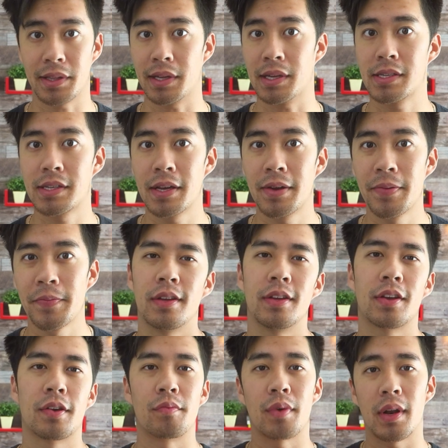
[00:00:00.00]
at least. You
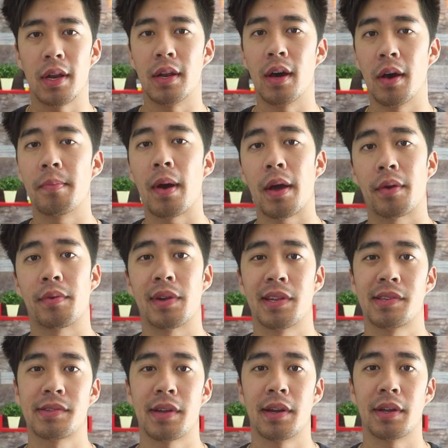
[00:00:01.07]
can run an unmoderated
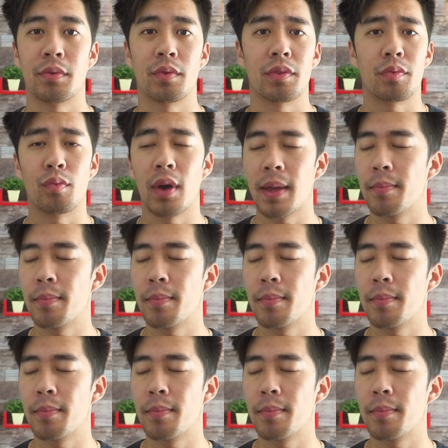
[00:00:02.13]
study with way